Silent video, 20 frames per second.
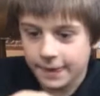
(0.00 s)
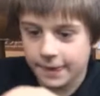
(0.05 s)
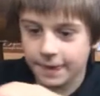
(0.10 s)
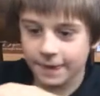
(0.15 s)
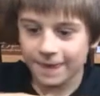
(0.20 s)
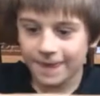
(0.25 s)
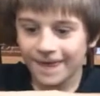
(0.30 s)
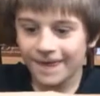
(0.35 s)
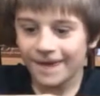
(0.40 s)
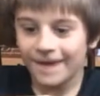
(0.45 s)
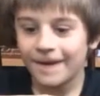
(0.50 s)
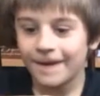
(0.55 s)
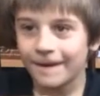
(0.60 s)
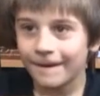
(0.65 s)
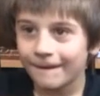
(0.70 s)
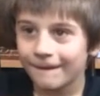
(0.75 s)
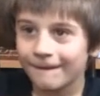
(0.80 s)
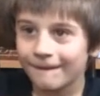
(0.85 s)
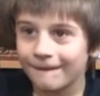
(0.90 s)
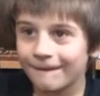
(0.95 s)
that can be
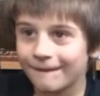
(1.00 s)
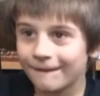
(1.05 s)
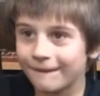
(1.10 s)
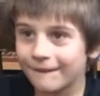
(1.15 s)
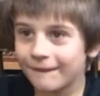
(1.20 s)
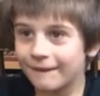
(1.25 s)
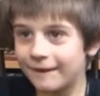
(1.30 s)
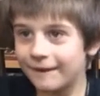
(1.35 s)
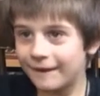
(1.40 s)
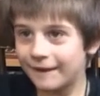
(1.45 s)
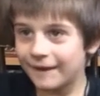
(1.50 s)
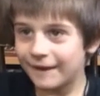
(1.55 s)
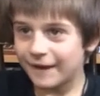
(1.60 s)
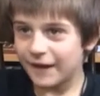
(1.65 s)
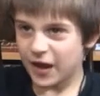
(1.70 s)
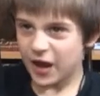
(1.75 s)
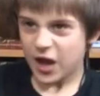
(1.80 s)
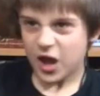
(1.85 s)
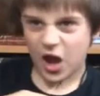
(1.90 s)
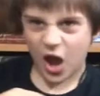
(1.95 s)
kind of funny. If he's
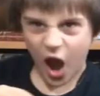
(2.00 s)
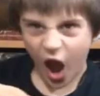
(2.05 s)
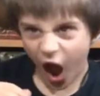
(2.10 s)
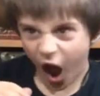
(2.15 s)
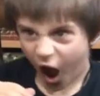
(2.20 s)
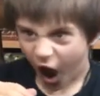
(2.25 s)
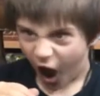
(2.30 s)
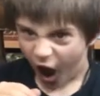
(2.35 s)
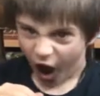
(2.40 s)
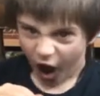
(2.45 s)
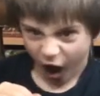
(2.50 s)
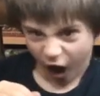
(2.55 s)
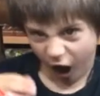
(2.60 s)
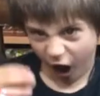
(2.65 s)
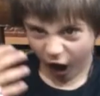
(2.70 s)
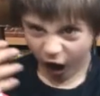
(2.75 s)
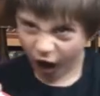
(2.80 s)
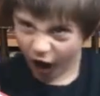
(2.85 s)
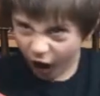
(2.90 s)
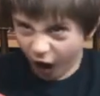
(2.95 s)
doing an air
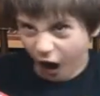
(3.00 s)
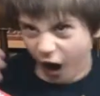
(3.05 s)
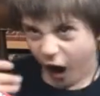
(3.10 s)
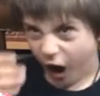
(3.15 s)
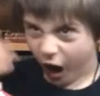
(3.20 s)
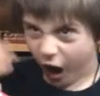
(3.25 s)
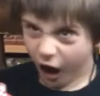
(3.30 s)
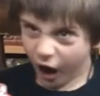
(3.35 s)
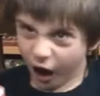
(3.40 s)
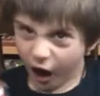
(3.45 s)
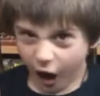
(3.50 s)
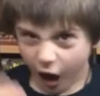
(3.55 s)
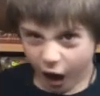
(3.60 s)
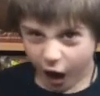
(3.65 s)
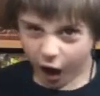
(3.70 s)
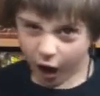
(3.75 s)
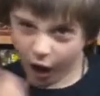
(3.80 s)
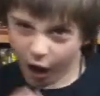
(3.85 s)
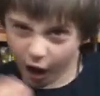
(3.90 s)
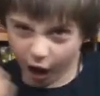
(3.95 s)
guitar, you
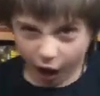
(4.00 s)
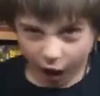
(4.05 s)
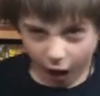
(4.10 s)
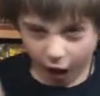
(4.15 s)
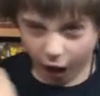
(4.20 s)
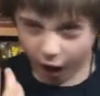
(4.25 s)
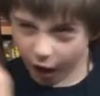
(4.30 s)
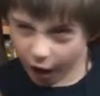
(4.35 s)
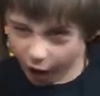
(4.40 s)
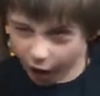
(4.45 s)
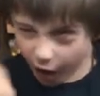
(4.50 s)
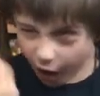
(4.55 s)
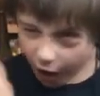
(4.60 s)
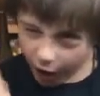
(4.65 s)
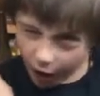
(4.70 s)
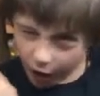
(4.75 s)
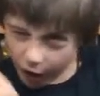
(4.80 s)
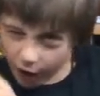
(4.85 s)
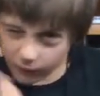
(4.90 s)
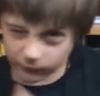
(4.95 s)
know,
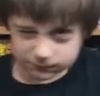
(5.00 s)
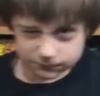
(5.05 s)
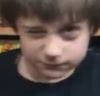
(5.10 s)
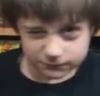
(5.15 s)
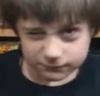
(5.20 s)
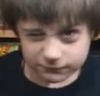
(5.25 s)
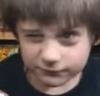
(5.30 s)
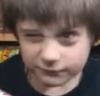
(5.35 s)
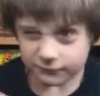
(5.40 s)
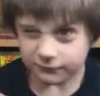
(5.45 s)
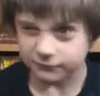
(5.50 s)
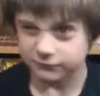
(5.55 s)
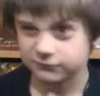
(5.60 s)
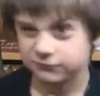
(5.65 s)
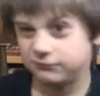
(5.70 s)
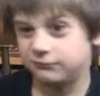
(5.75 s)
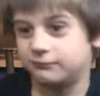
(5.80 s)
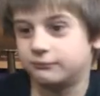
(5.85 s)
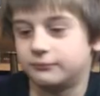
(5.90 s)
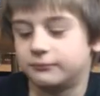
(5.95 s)
you got
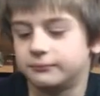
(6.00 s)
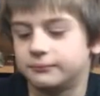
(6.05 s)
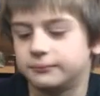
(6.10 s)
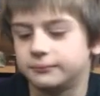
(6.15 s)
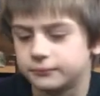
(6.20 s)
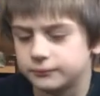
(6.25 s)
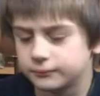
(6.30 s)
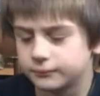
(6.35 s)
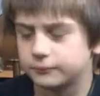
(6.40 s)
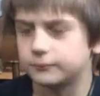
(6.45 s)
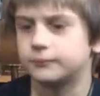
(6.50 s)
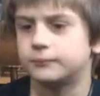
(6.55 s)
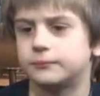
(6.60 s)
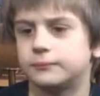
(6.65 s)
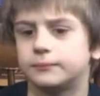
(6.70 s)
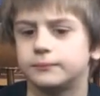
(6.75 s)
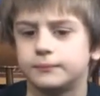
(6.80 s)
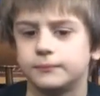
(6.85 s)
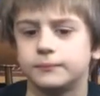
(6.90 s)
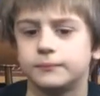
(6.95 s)
this big
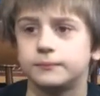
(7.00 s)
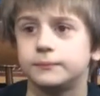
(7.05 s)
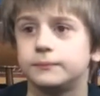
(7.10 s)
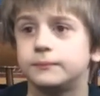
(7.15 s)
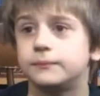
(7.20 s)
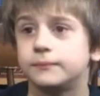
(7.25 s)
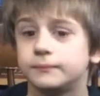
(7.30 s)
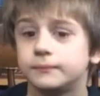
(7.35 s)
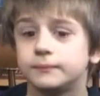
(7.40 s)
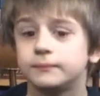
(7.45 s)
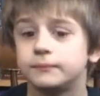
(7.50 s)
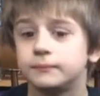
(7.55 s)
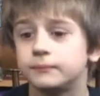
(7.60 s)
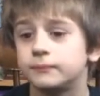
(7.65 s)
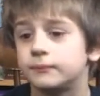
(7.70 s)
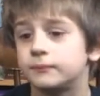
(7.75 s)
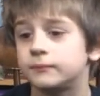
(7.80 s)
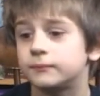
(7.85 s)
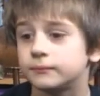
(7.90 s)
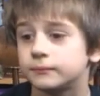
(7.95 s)
ape,
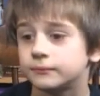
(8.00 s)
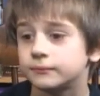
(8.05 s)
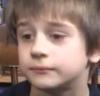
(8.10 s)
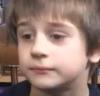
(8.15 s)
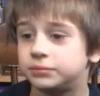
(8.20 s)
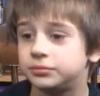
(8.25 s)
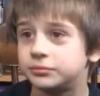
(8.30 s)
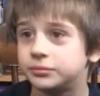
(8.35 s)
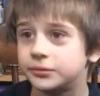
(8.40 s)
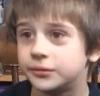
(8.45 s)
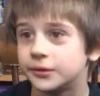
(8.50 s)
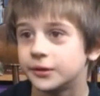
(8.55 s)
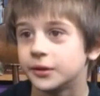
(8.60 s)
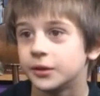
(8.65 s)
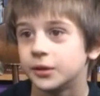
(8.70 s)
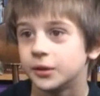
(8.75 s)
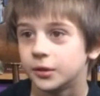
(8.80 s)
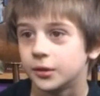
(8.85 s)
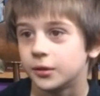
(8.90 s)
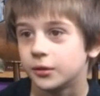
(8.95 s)
he's funny.
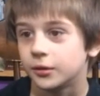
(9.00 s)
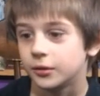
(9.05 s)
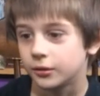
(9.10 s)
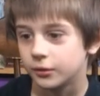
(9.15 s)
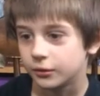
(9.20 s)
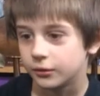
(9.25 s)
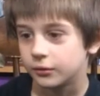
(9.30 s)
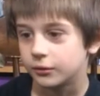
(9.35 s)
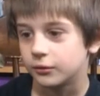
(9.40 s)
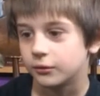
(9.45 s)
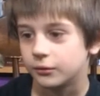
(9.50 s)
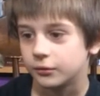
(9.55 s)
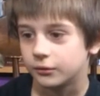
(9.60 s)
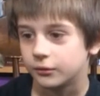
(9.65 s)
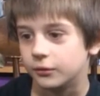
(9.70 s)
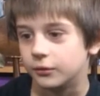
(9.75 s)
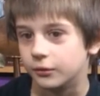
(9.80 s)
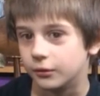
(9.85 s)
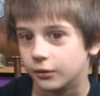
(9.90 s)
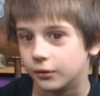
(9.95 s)
I mean,
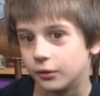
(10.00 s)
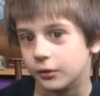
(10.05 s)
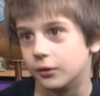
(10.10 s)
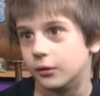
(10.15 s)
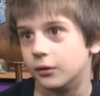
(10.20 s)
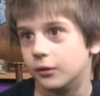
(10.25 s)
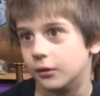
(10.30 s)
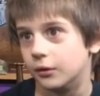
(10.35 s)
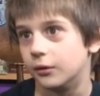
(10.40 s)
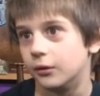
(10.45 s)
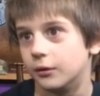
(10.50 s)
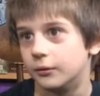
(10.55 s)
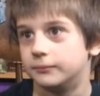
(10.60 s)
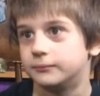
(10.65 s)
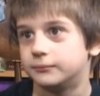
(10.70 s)
so there's